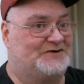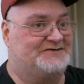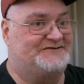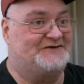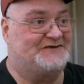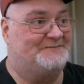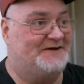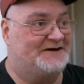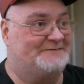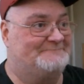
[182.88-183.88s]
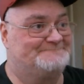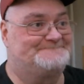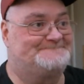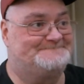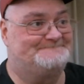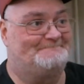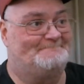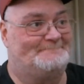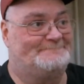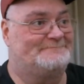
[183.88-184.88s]
cost us to make them.
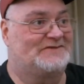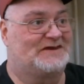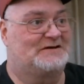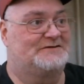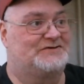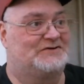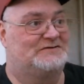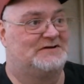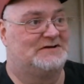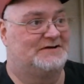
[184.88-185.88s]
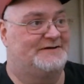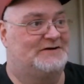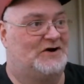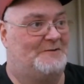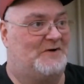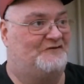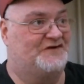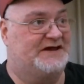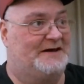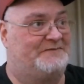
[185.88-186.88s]
So, I'm all for
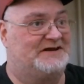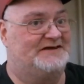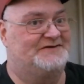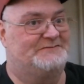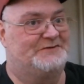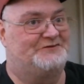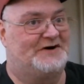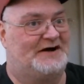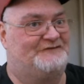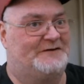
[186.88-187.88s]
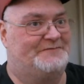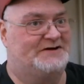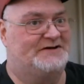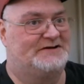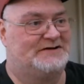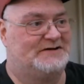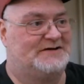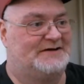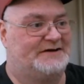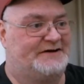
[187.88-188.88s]
capitalism and profit, but,
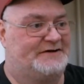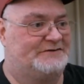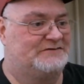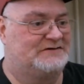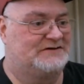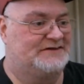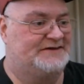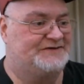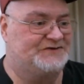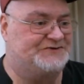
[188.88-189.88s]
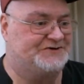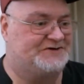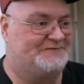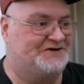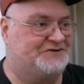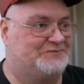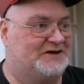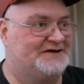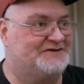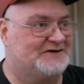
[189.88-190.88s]
you know, this is just a bunch of
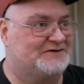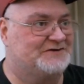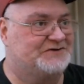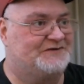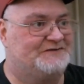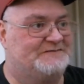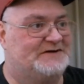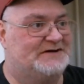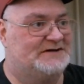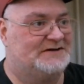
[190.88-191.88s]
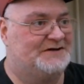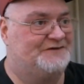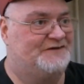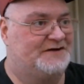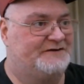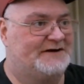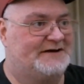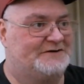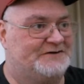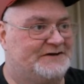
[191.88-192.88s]
bloodsuckers figuring
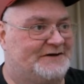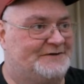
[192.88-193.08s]
out,